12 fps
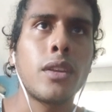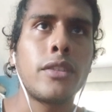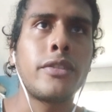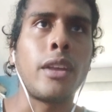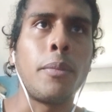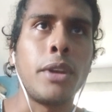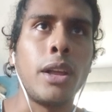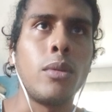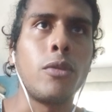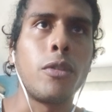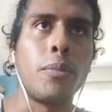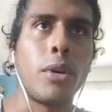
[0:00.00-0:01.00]
Stepping
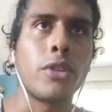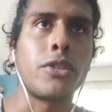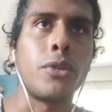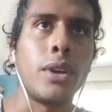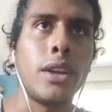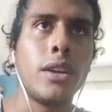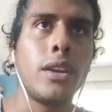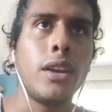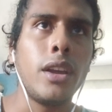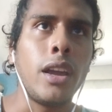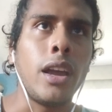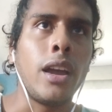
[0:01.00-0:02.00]
elbow from Pongsiri.
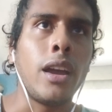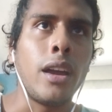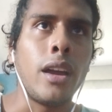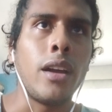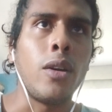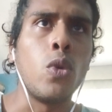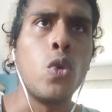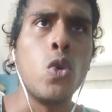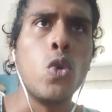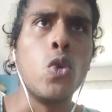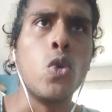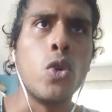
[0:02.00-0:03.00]

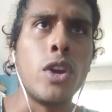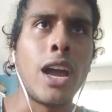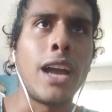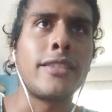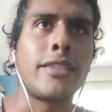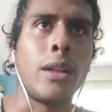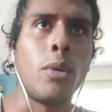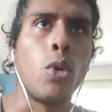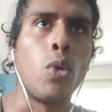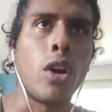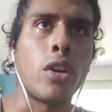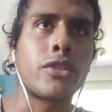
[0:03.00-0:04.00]
Ooh, nice elbow
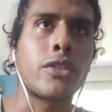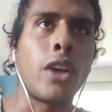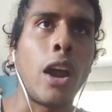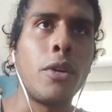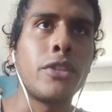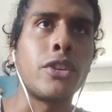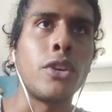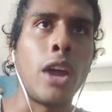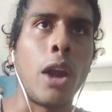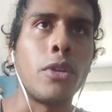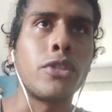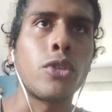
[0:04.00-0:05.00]
rocks. Harrison,
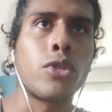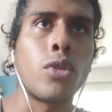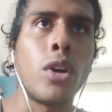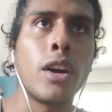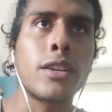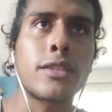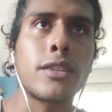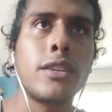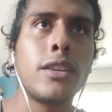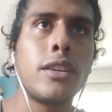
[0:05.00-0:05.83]
Harrison's rocked.